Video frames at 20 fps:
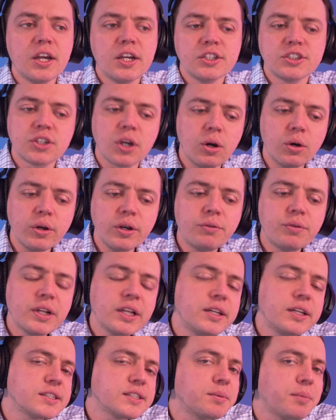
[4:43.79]
So it
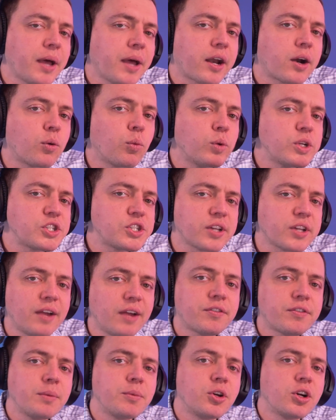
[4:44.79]
really doesn't matter which time
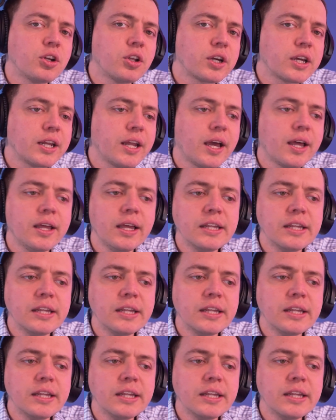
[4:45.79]
frame you're looking at.